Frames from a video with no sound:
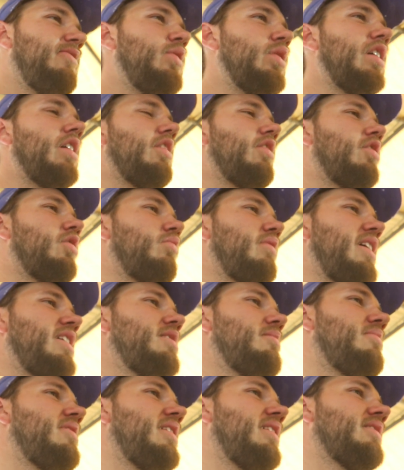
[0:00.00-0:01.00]
a few other little
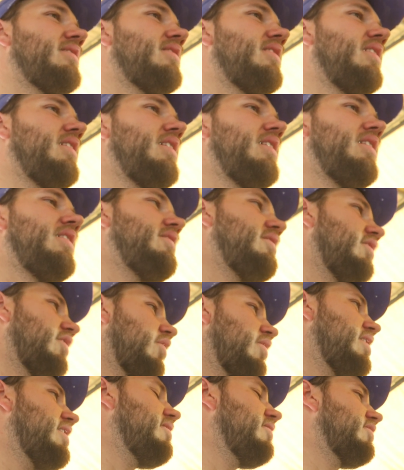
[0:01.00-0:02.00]
random things to
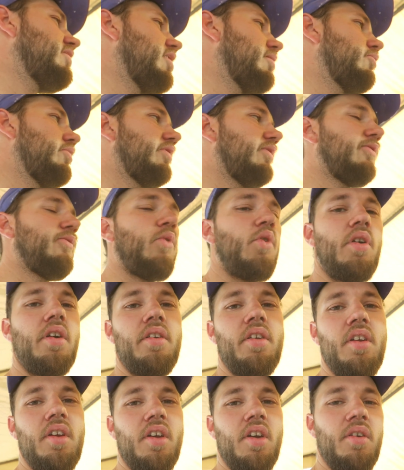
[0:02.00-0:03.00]
go ahead and start moving
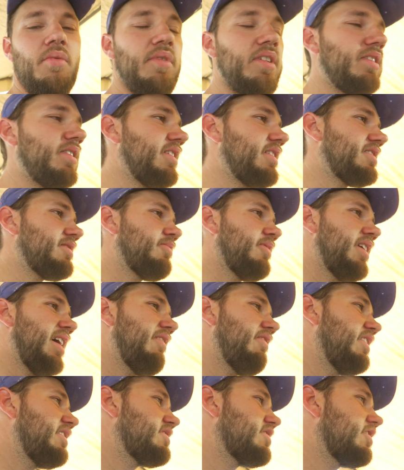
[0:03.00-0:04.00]
forward with this, but
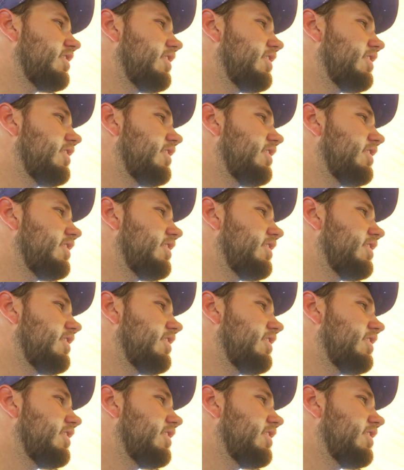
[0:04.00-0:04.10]
everything's